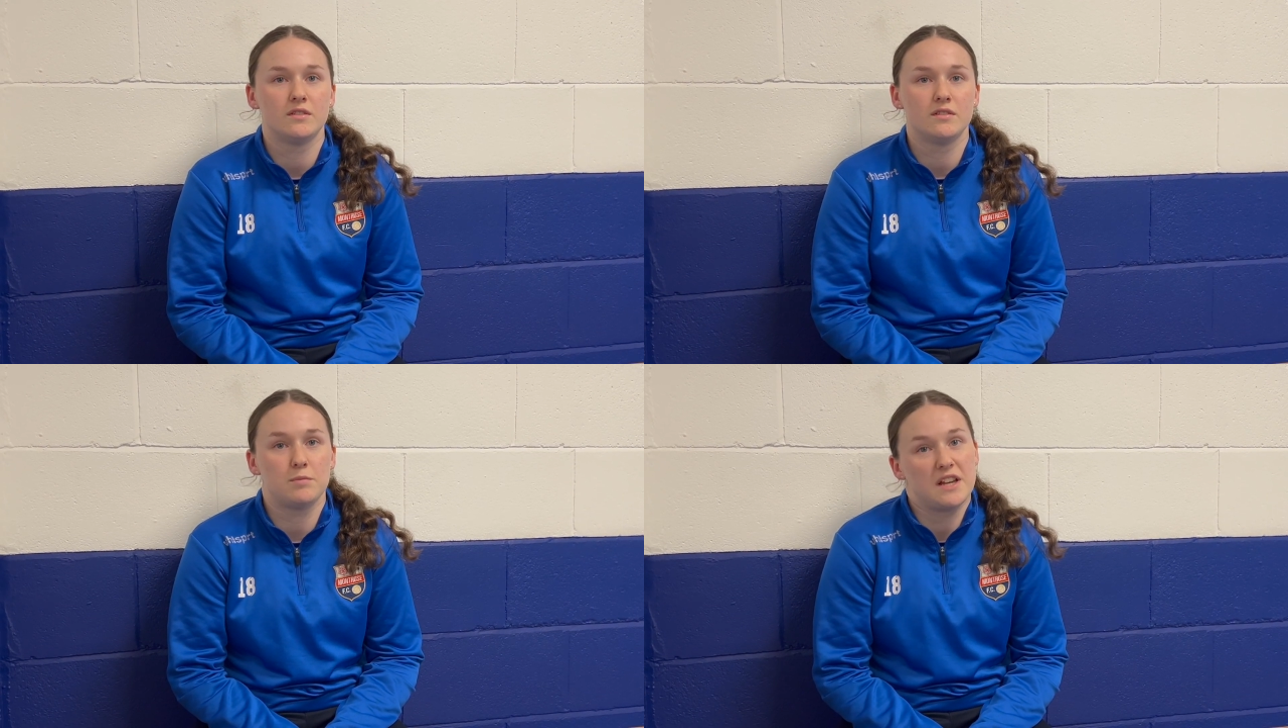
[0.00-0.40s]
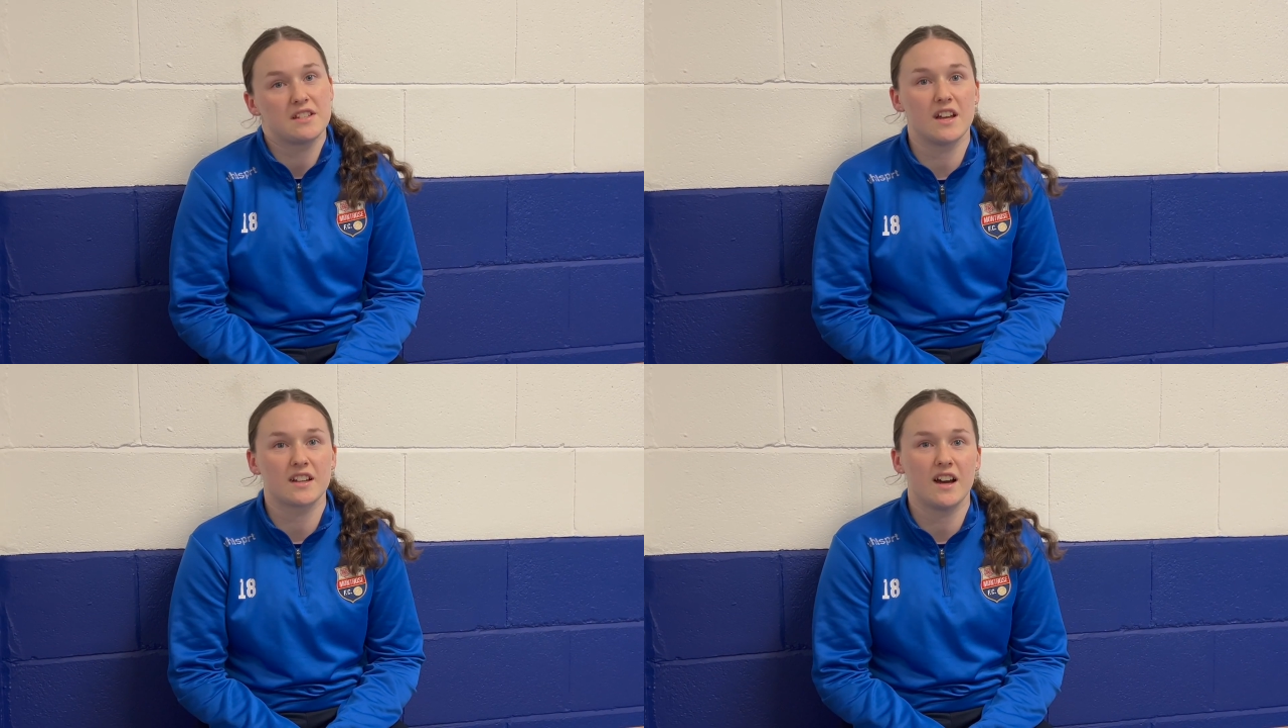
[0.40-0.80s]
the best
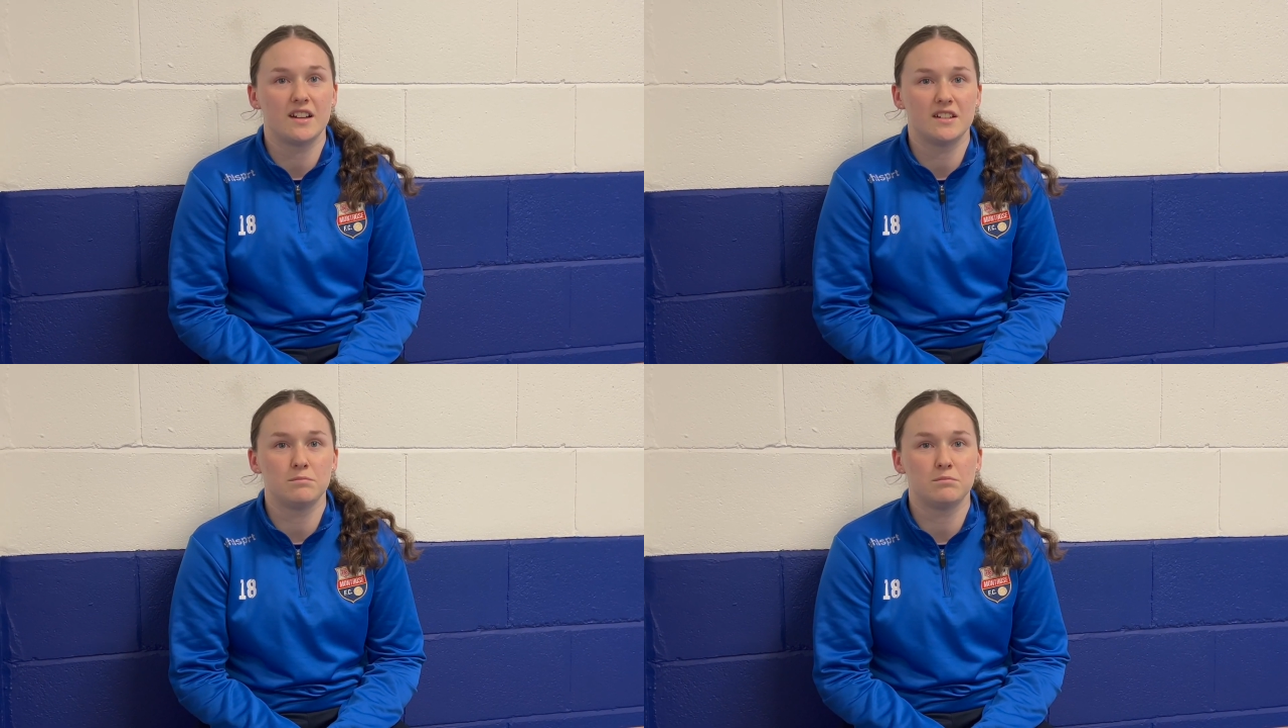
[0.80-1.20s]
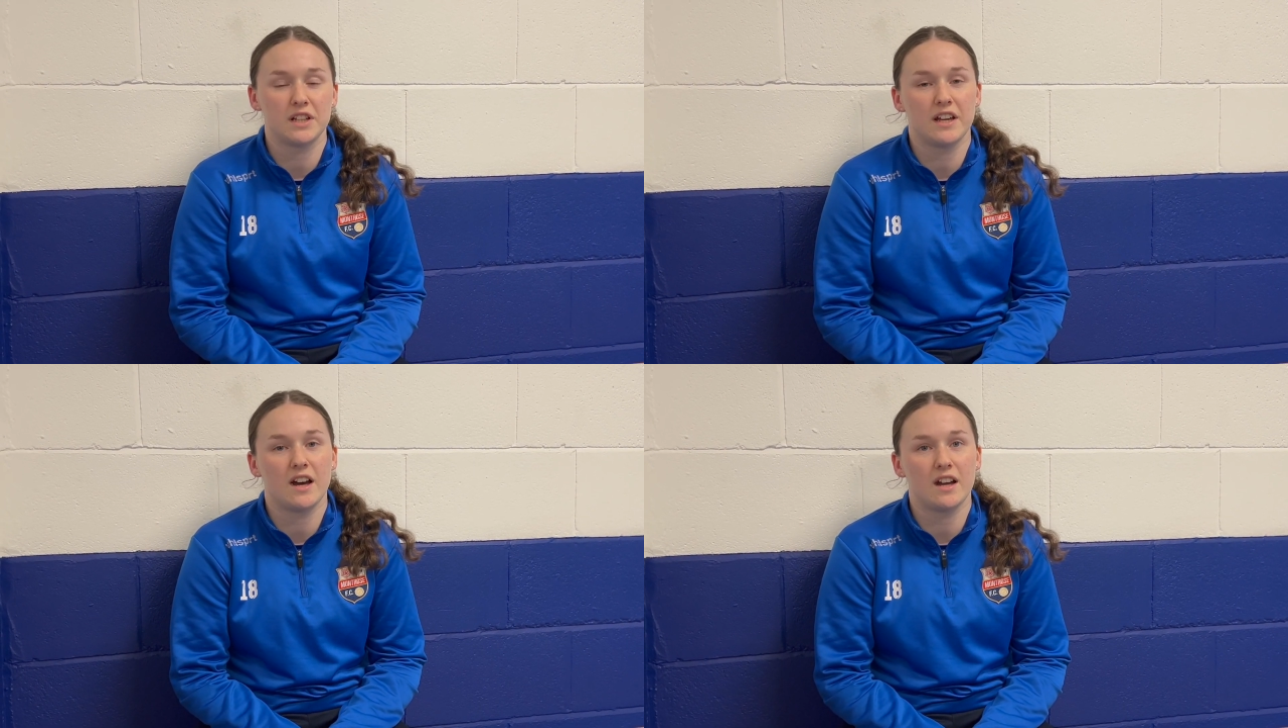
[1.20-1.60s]
that I can and play
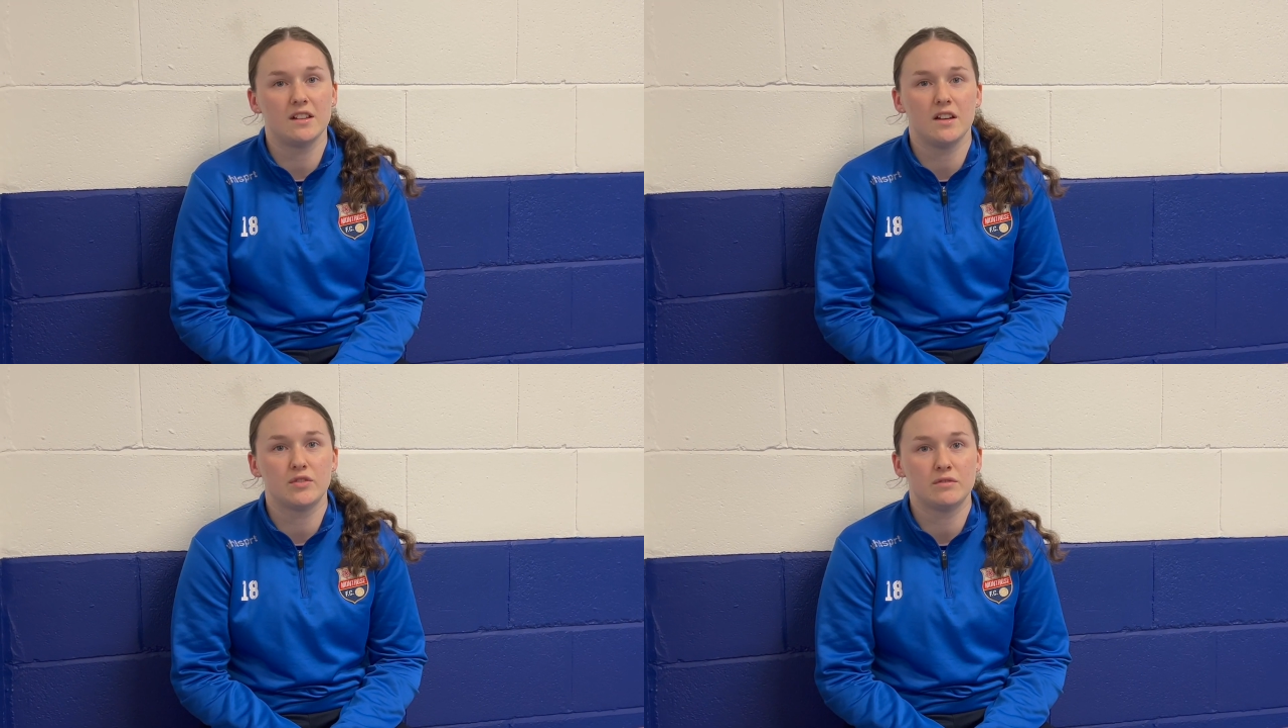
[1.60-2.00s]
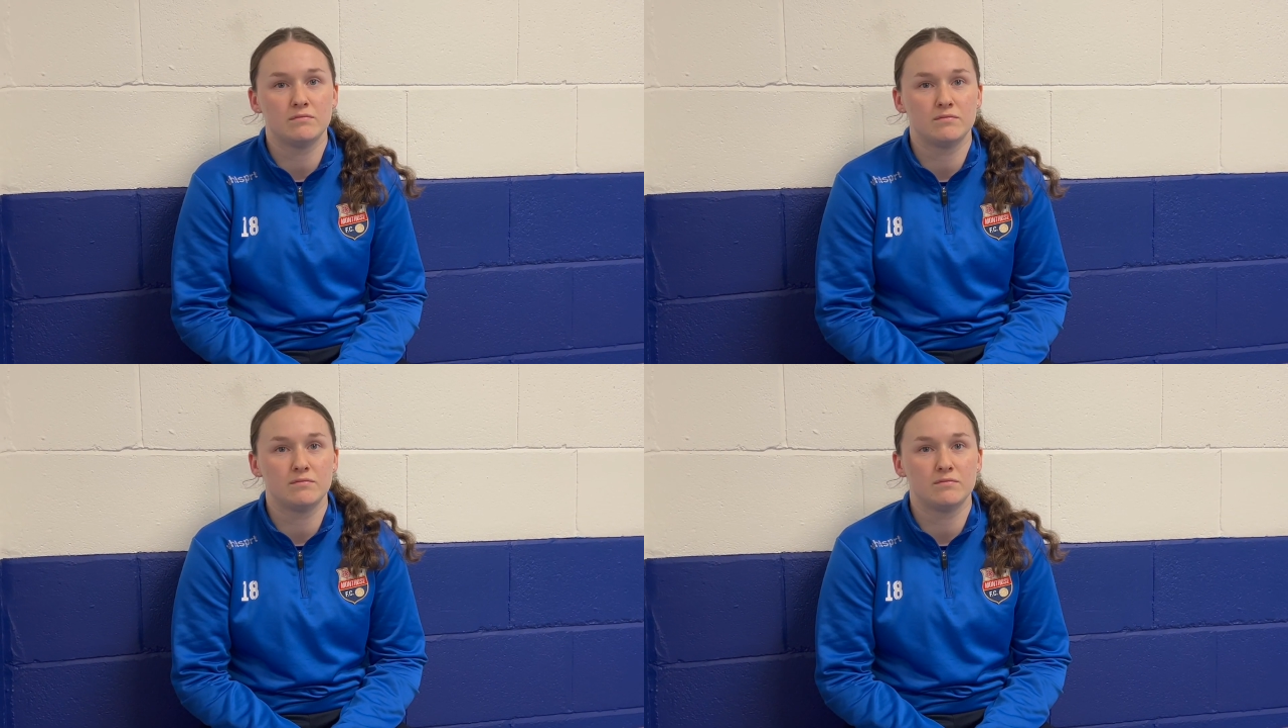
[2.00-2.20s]
at a high level.